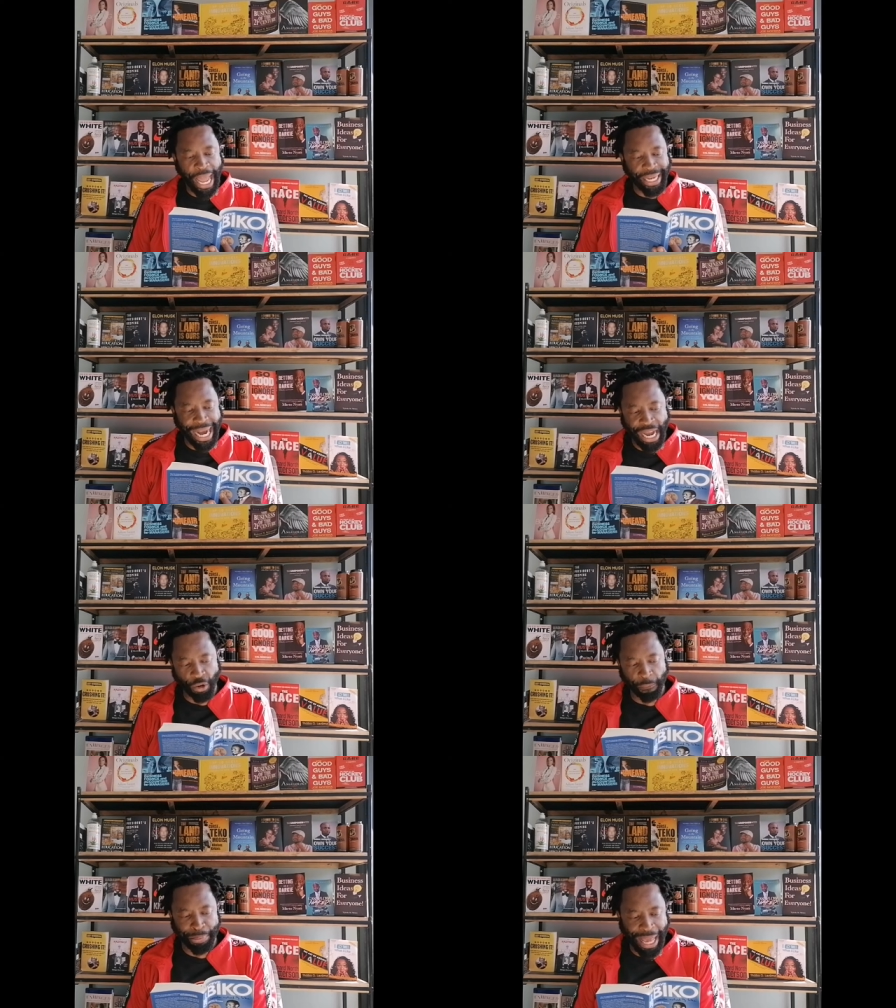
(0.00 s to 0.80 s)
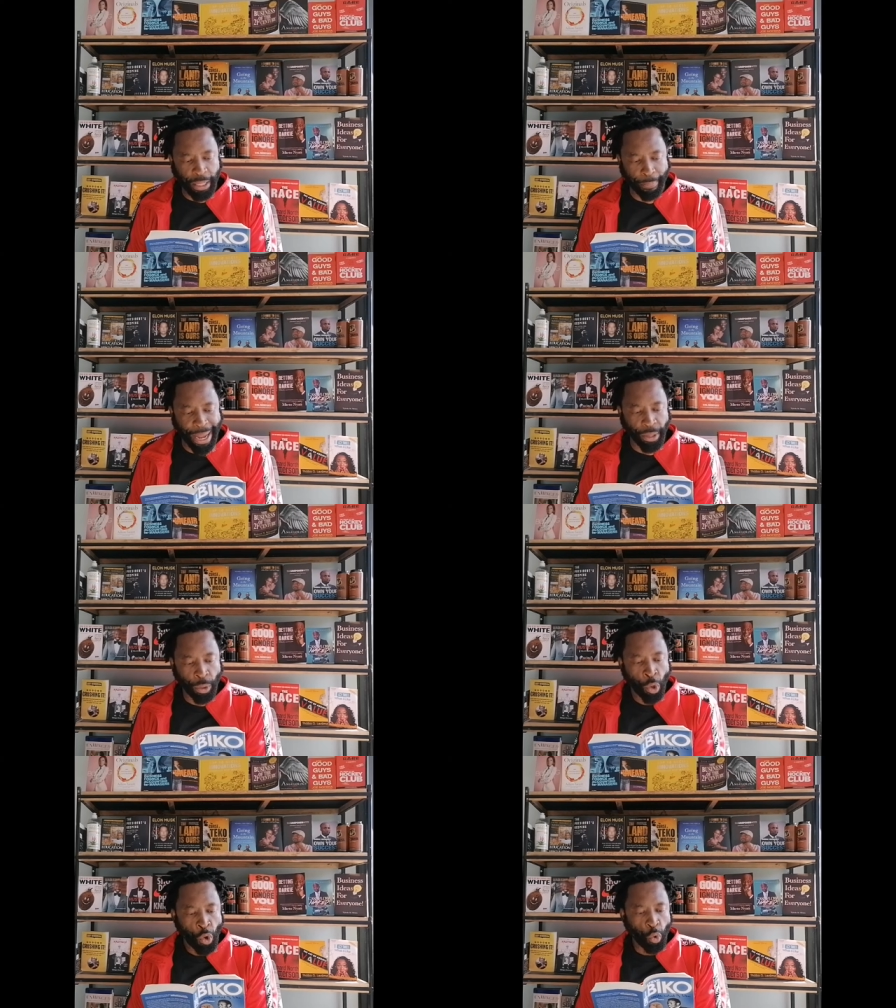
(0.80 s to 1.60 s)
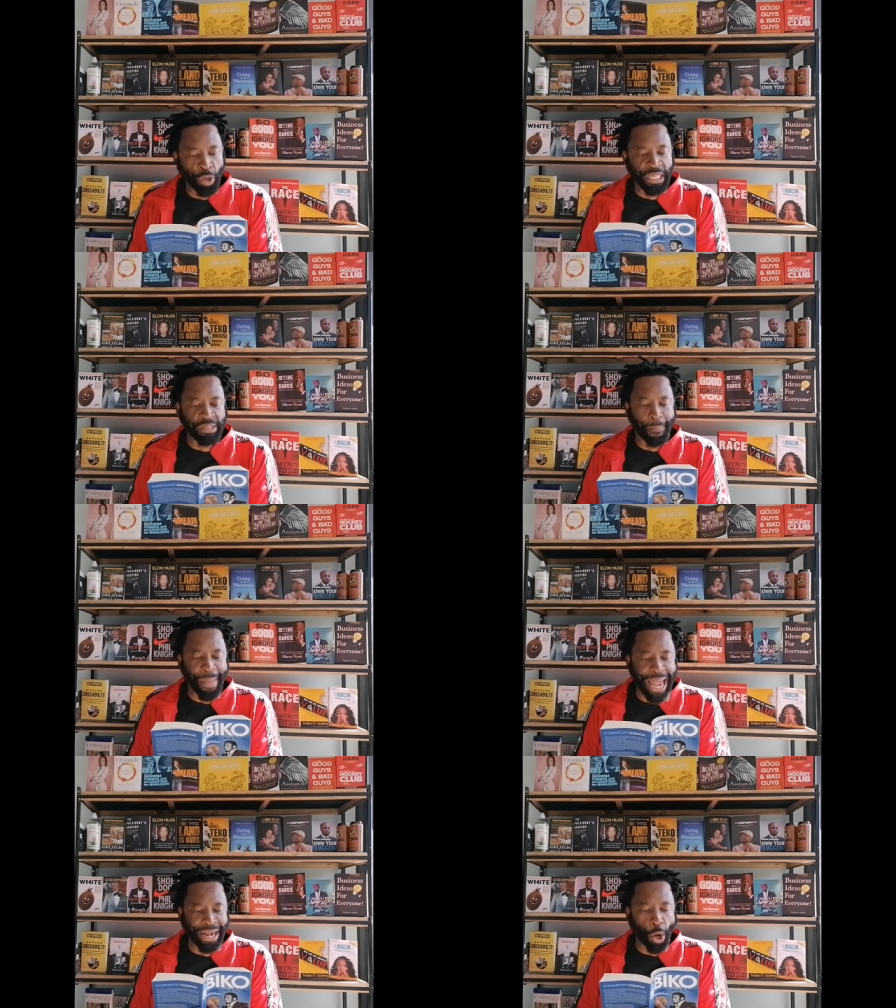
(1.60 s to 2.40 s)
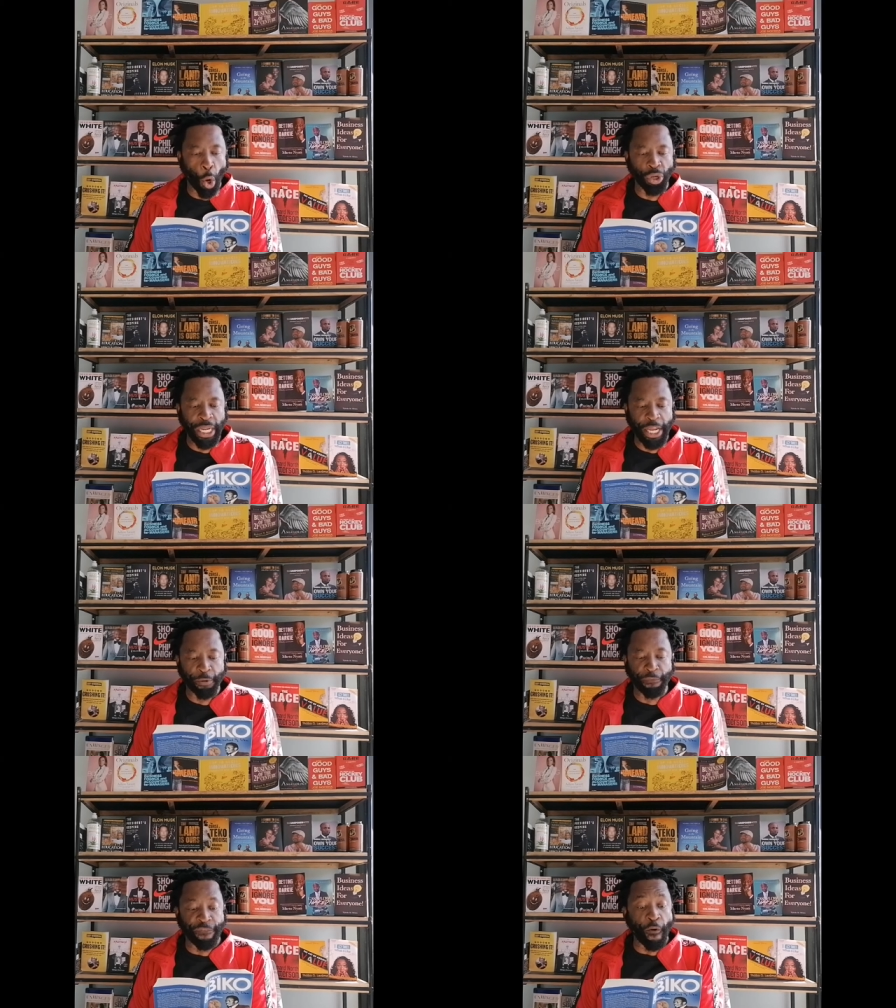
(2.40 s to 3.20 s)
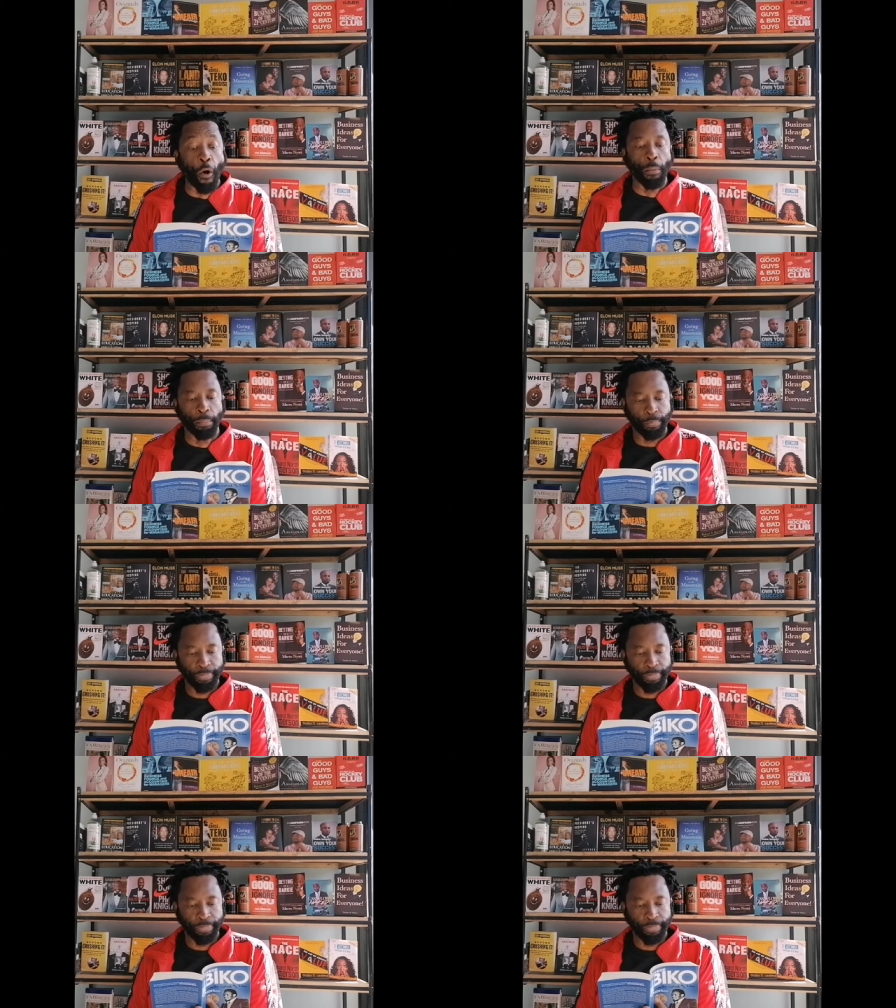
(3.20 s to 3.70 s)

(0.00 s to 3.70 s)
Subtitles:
a kind of black man who is man only in form.